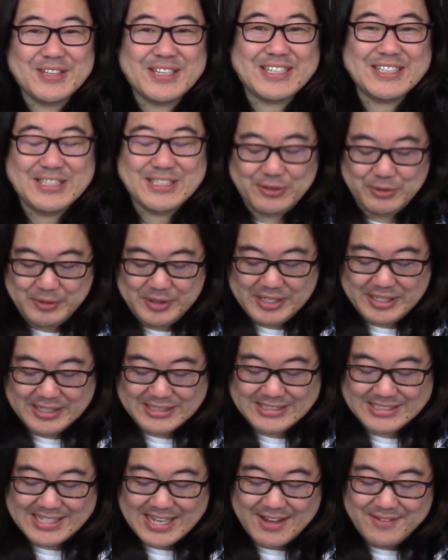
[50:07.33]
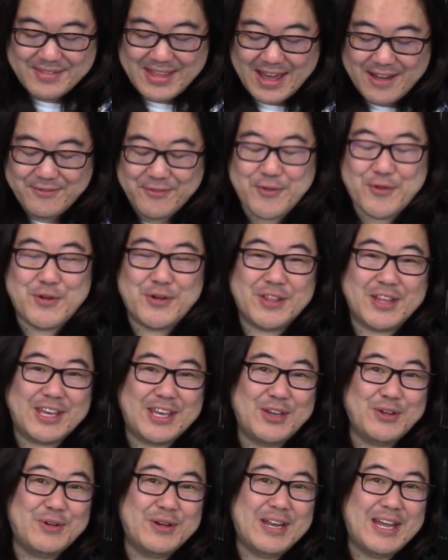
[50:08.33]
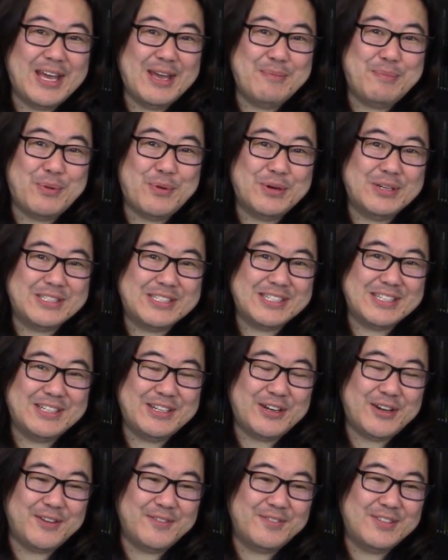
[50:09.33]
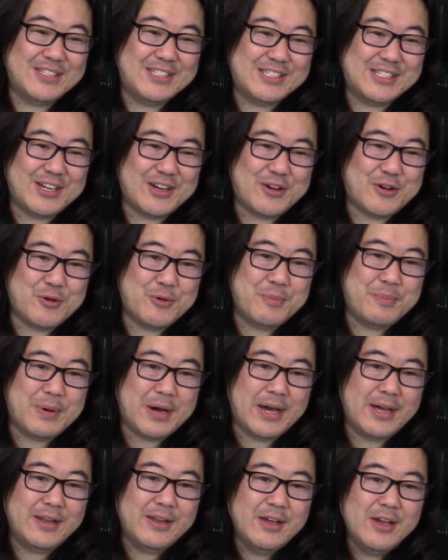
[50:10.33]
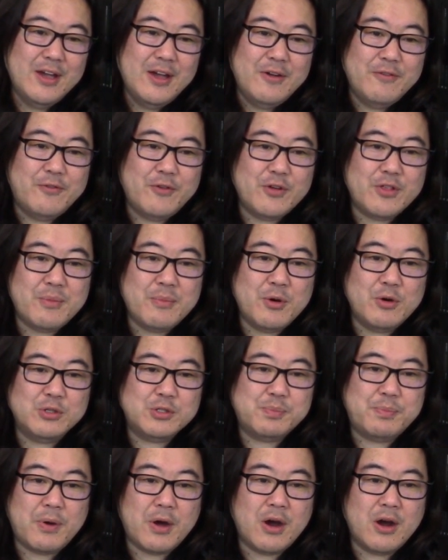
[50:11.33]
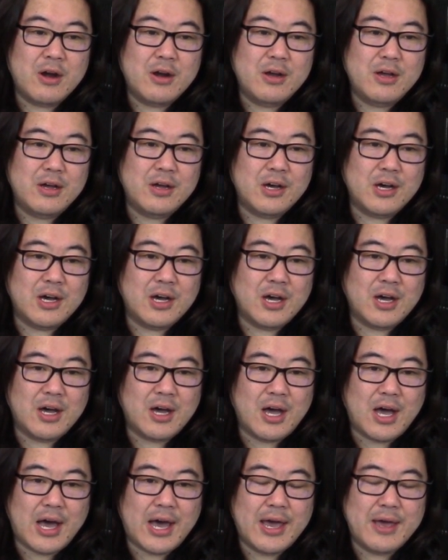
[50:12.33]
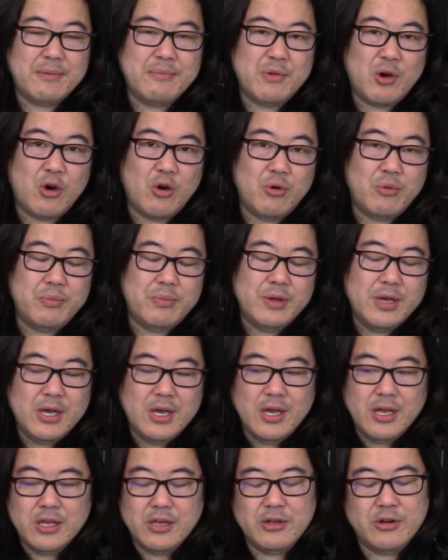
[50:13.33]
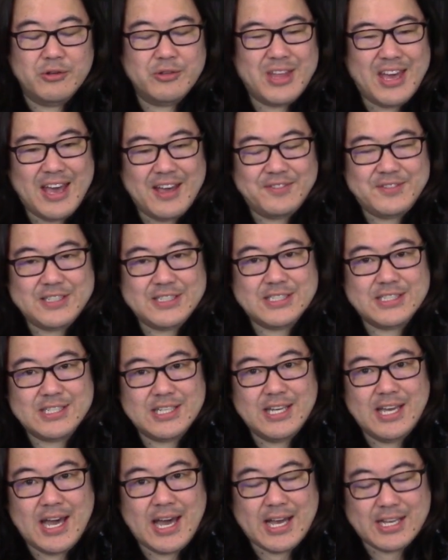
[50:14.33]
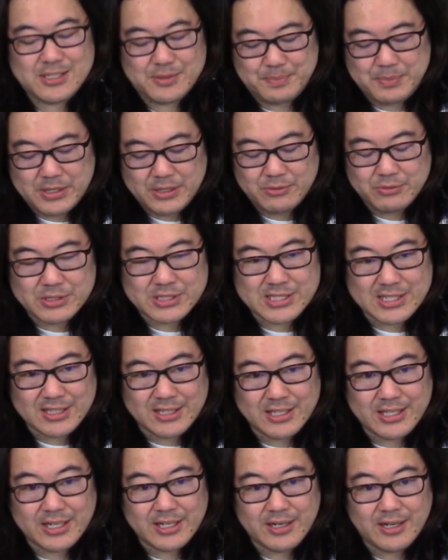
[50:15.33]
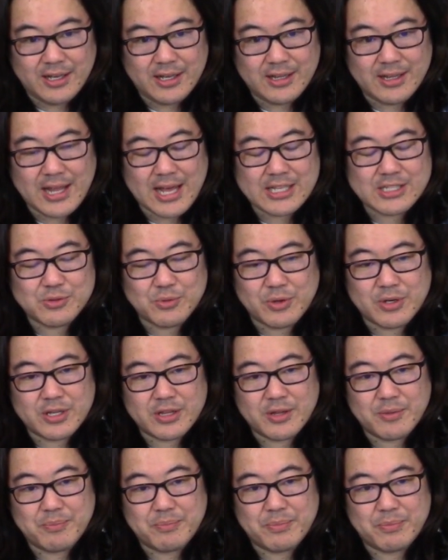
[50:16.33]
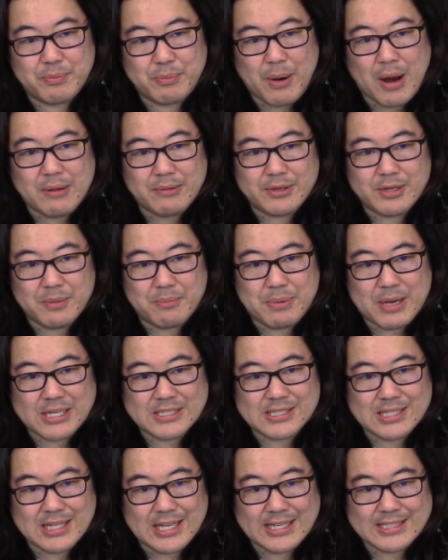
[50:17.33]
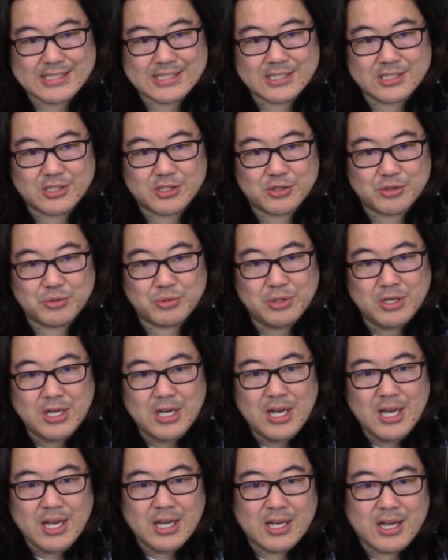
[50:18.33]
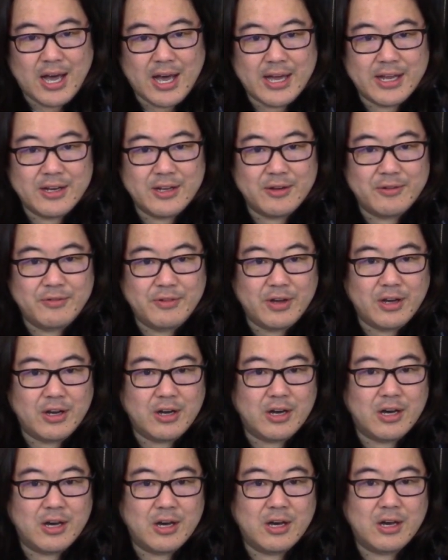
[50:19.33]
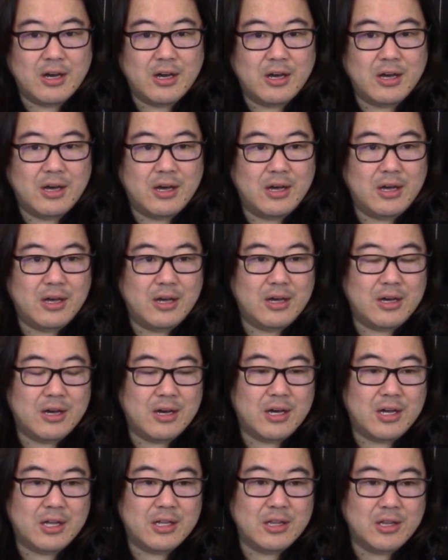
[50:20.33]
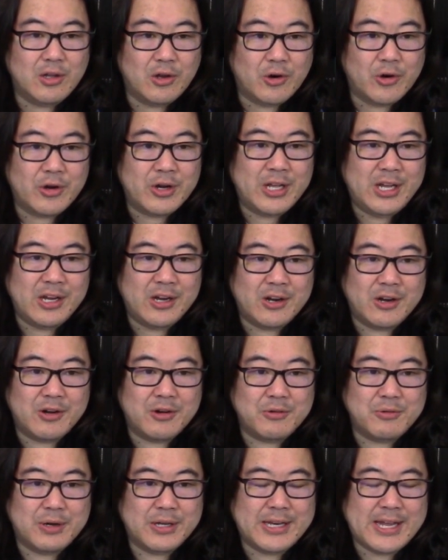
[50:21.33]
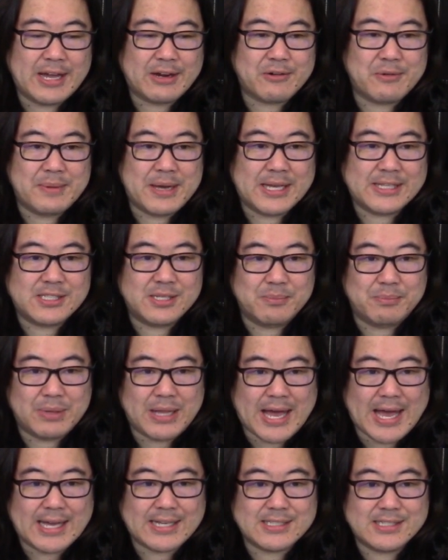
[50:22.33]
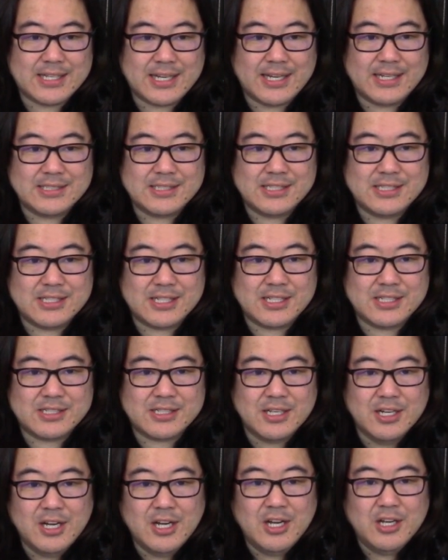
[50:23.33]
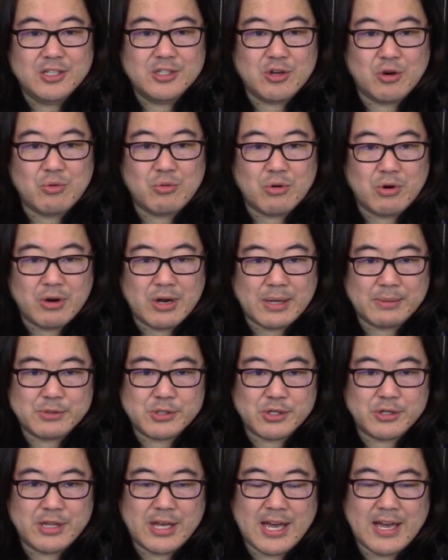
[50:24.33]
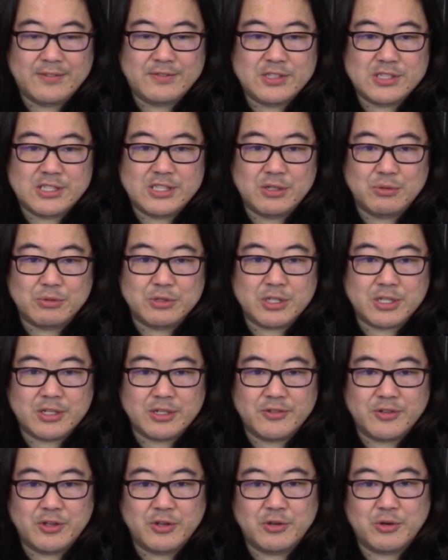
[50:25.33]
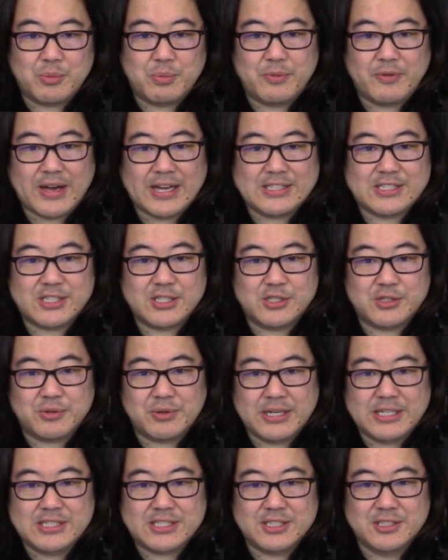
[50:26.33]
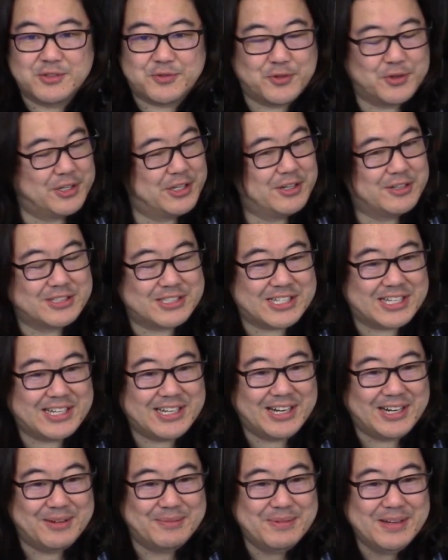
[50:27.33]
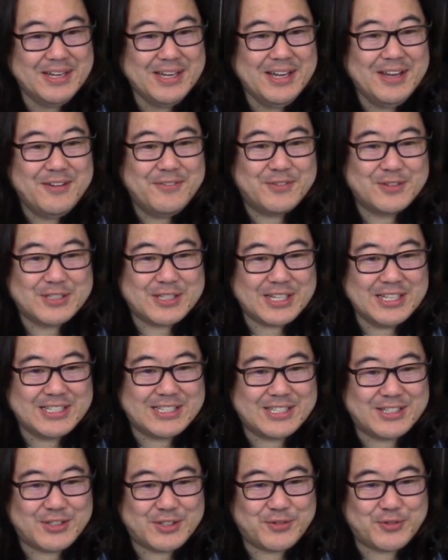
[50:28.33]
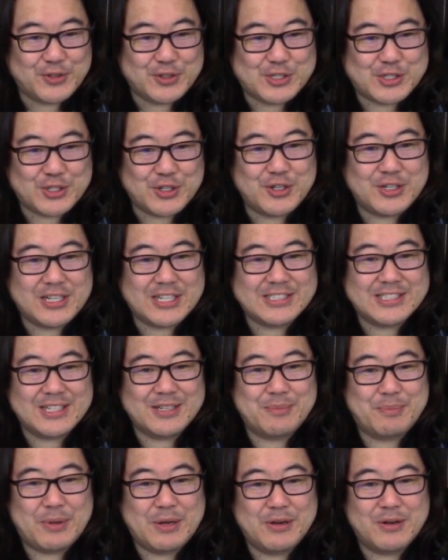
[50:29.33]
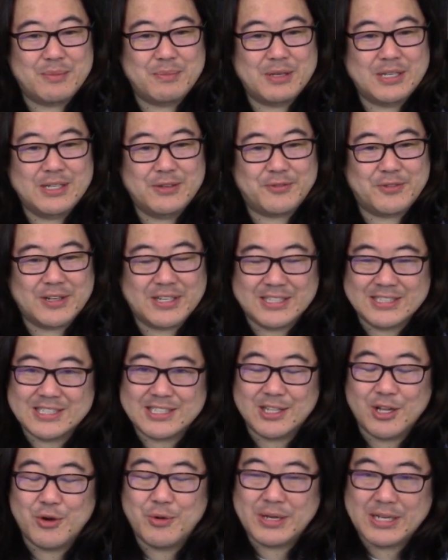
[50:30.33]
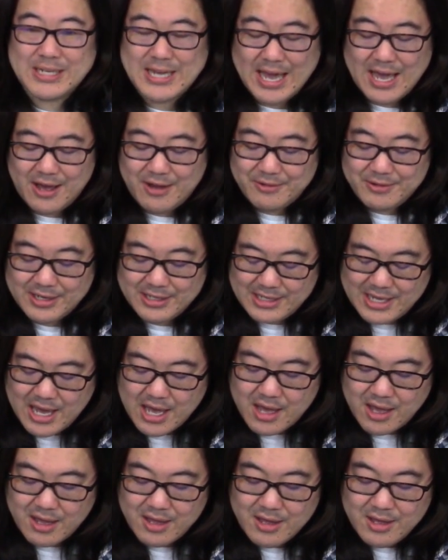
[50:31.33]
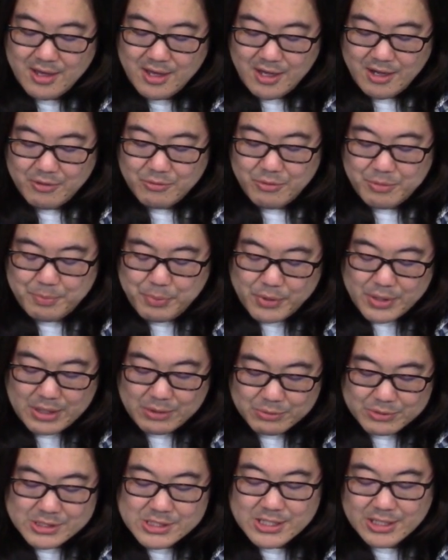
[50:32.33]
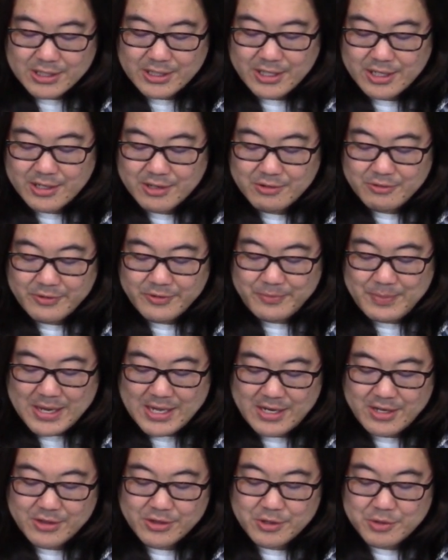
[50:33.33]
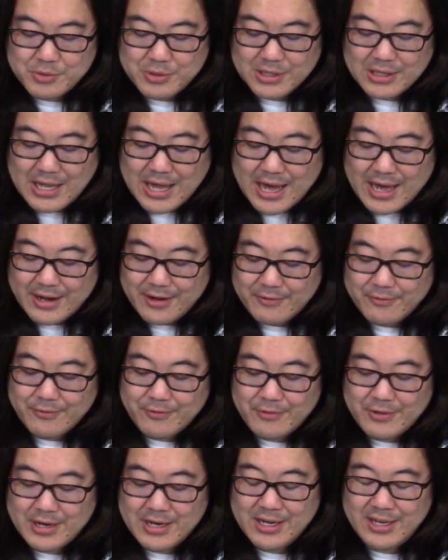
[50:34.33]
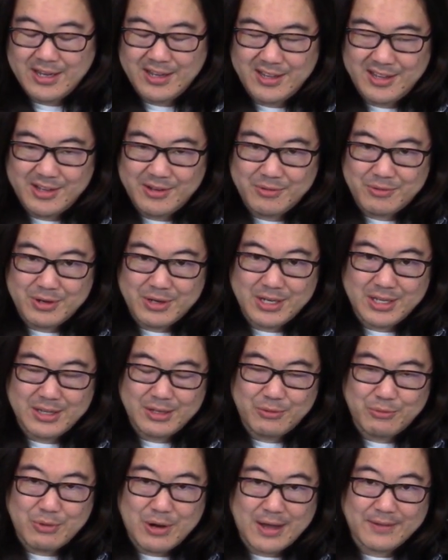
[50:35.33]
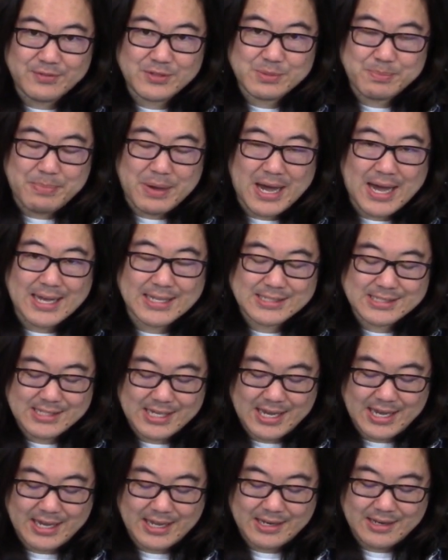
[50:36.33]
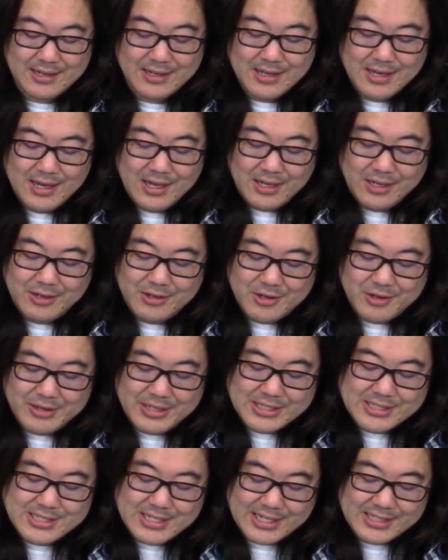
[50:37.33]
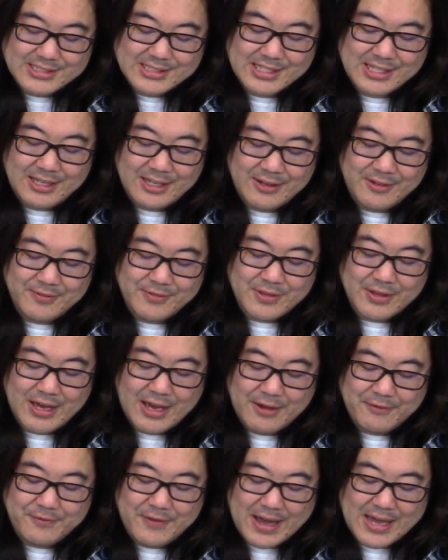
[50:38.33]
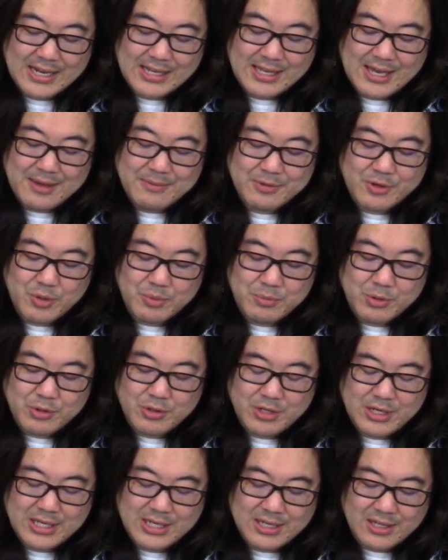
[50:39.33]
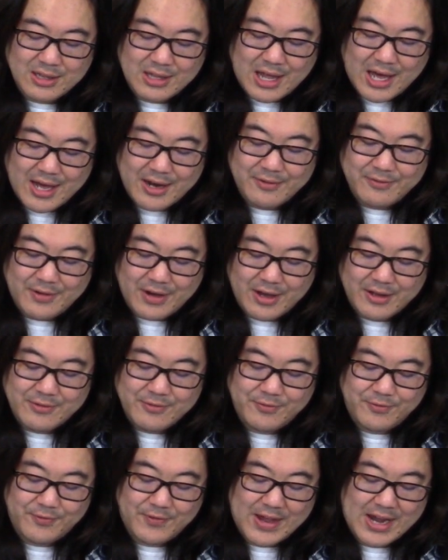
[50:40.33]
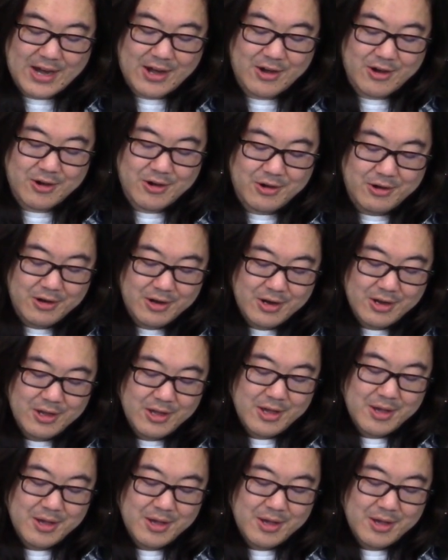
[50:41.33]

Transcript: we can we can save that for the Q and A portion of the show. But for the most part, uh, I'm hope you know the FGC has been resilient, and that's one of the probably the best lesson to kind of uh, uh, learn here. What Necromancy Black says, he says, "Don't worry, I'm sure the FGC will continue to provide situations for years to come. For it for sure doesn't appear to be freaking slowing down." And yeah. We're pretty resilient. We've made it through a lot of really, really rough spots. And, you know, it does give the fighting game community a lot of unfair